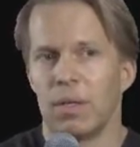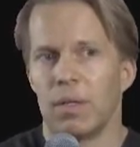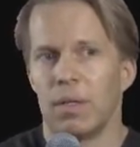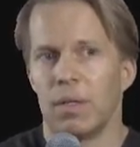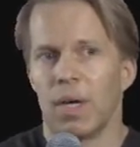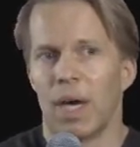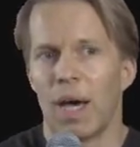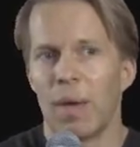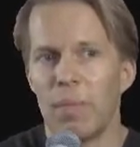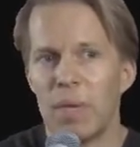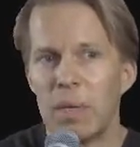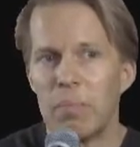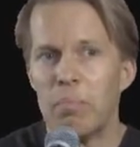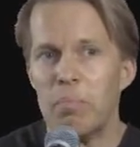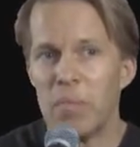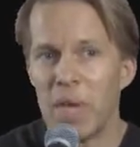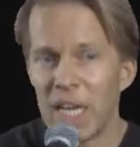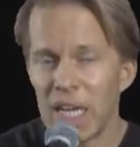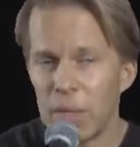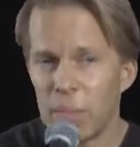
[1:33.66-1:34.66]
I meet
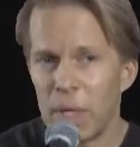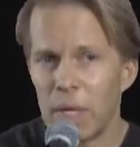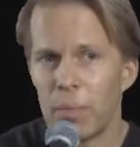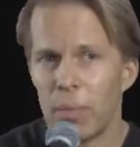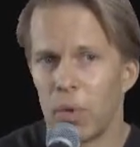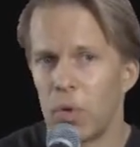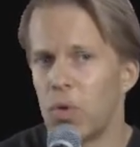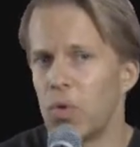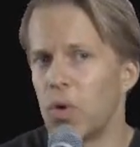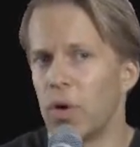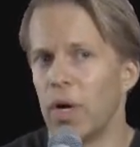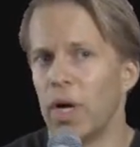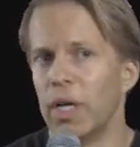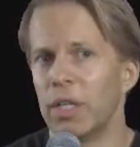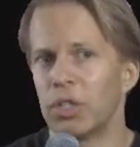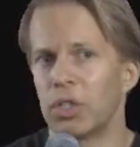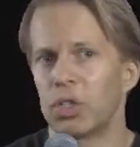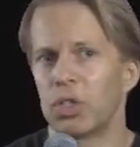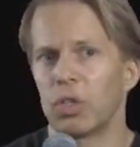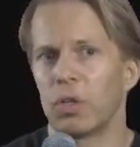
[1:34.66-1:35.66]
many people who are
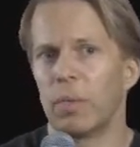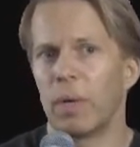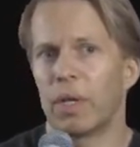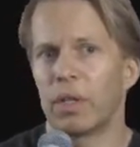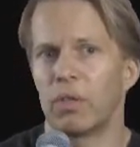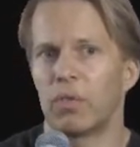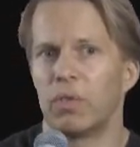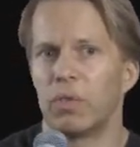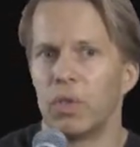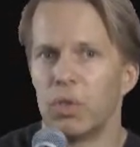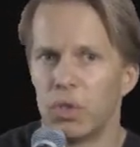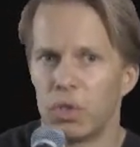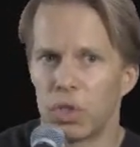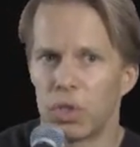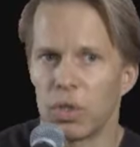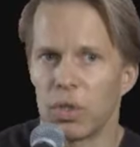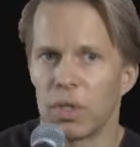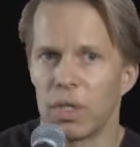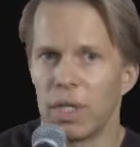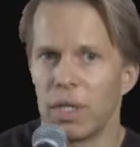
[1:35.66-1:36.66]
unsure about the
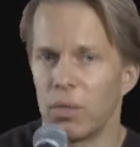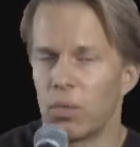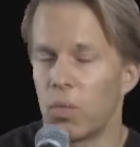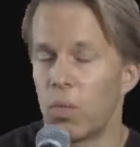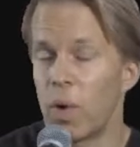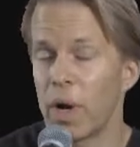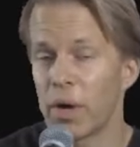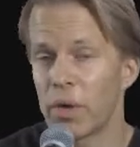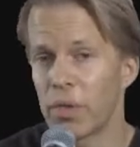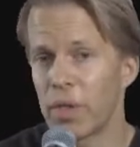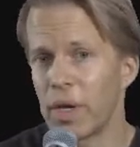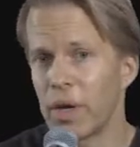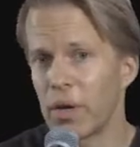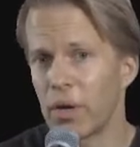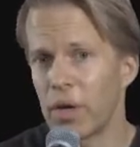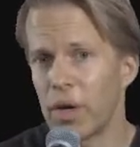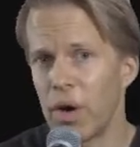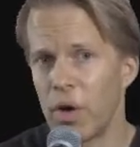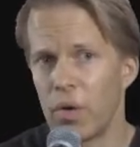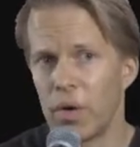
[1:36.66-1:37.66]
future and where they
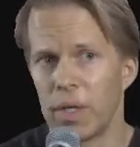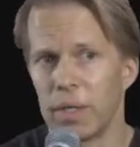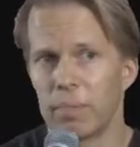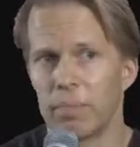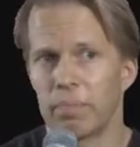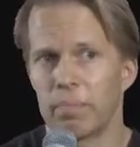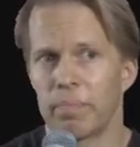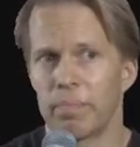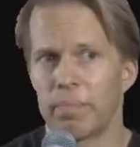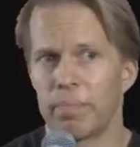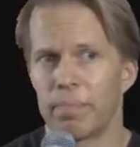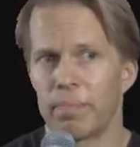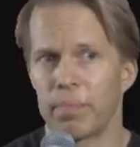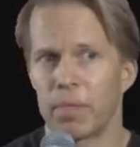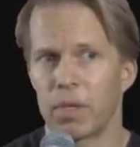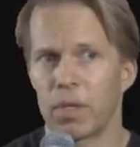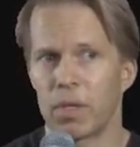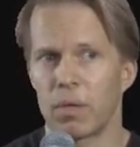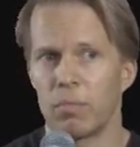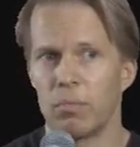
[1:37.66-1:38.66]
are going.
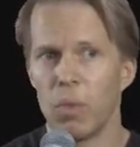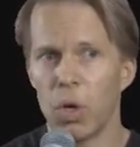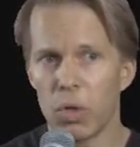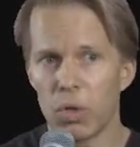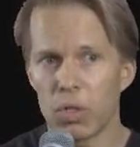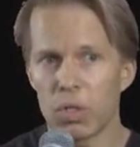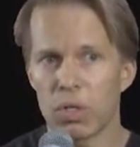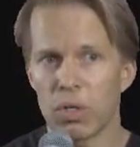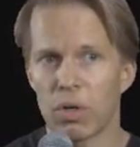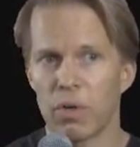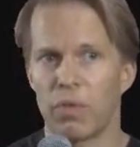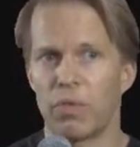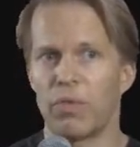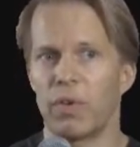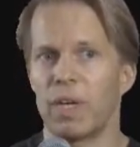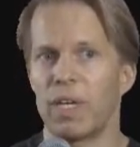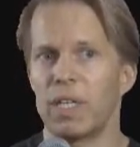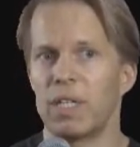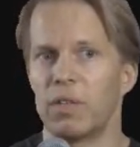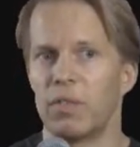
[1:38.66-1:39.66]
Most are
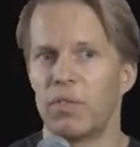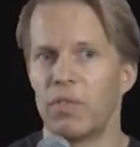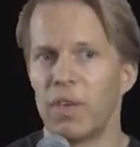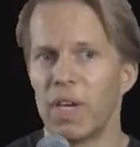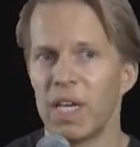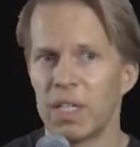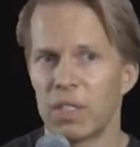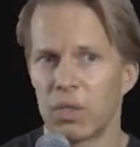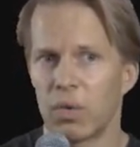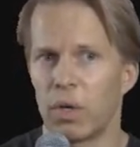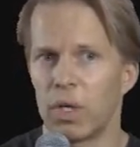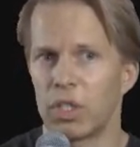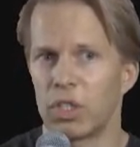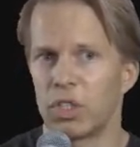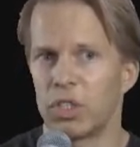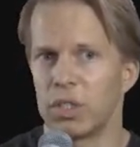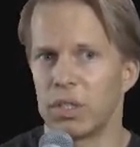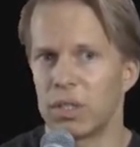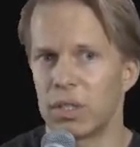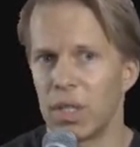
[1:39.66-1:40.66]
afraid to face
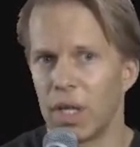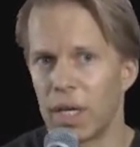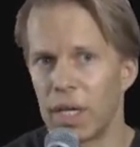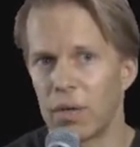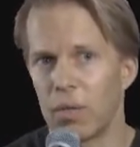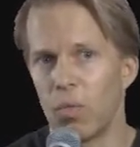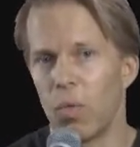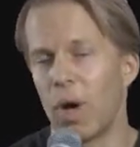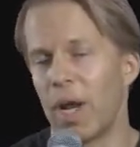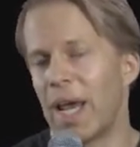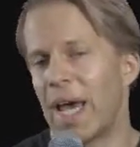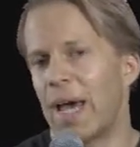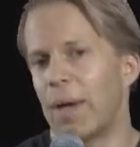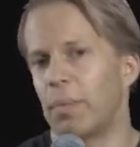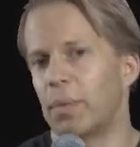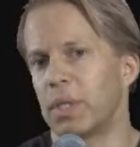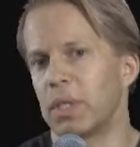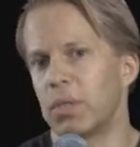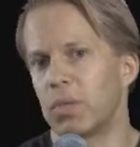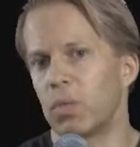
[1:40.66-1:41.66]
questions like what
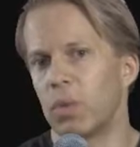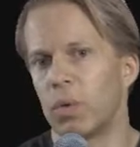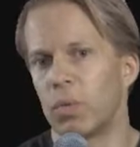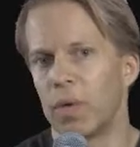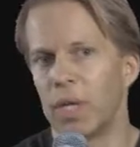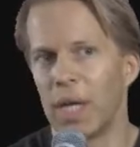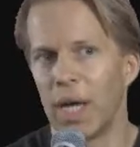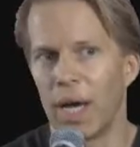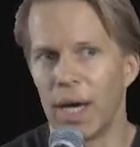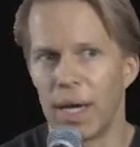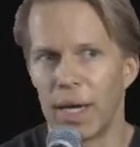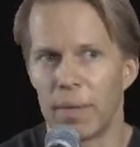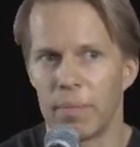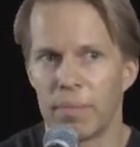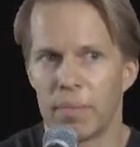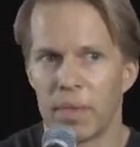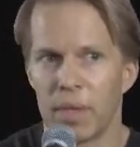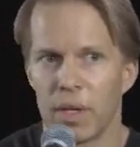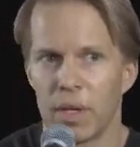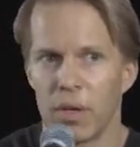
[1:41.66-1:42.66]
happens when we die.
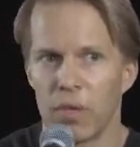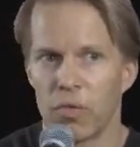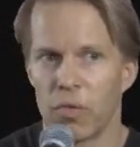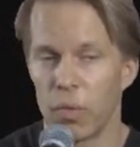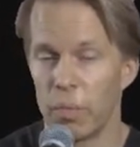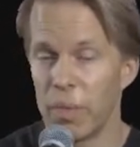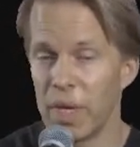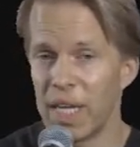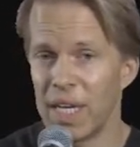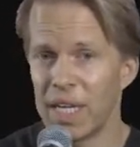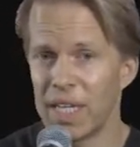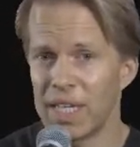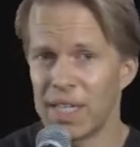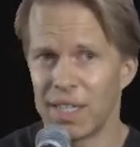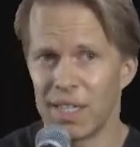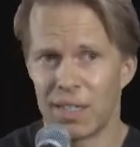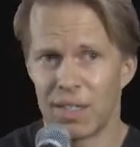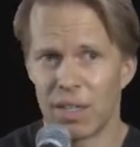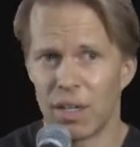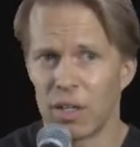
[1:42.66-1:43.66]
For many,
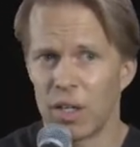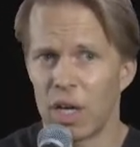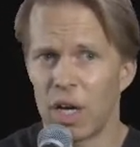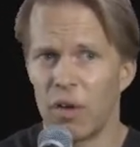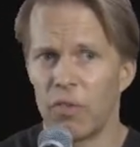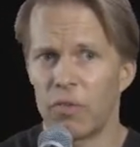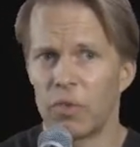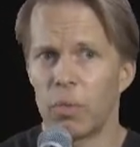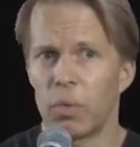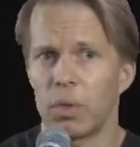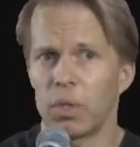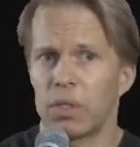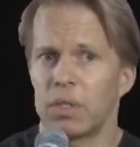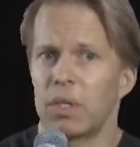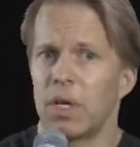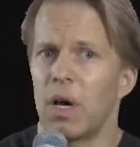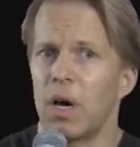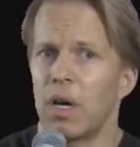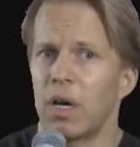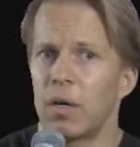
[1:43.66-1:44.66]
it is uncomfortable to
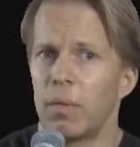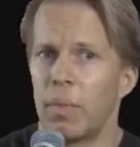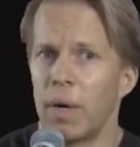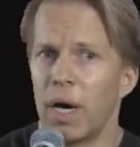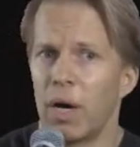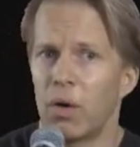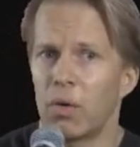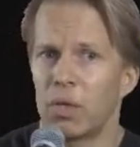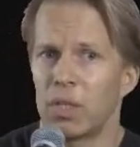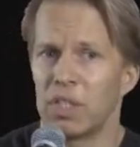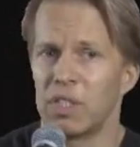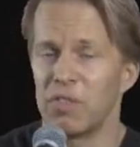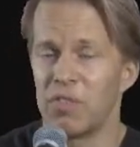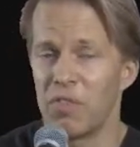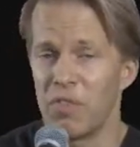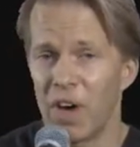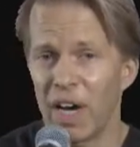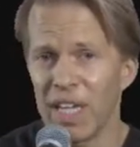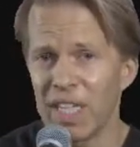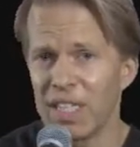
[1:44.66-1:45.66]
talk about
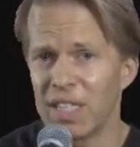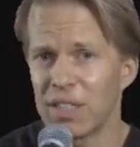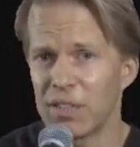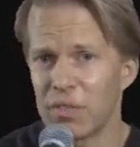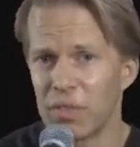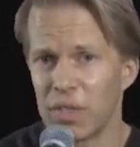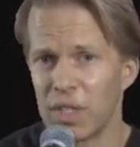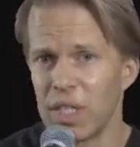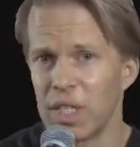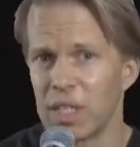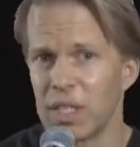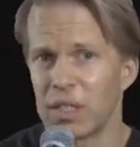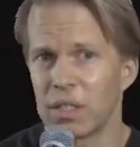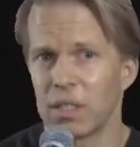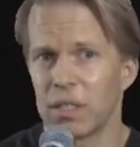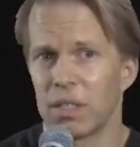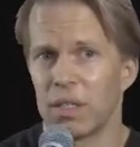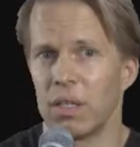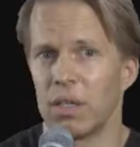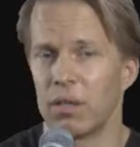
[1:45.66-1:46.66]
divisive
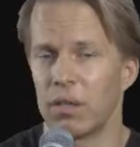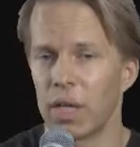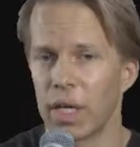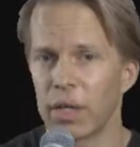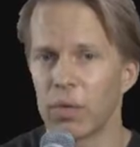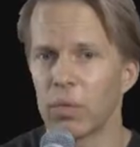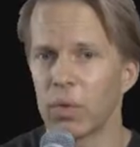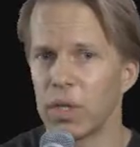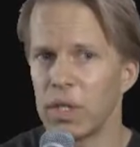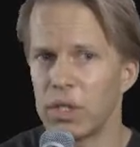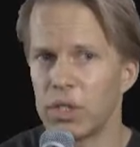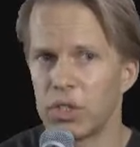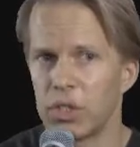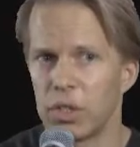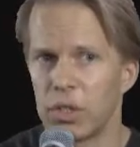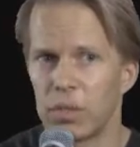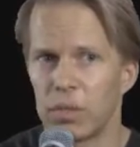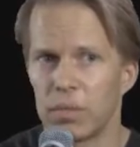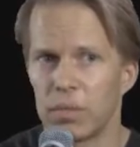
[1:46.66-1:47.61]
things like religion.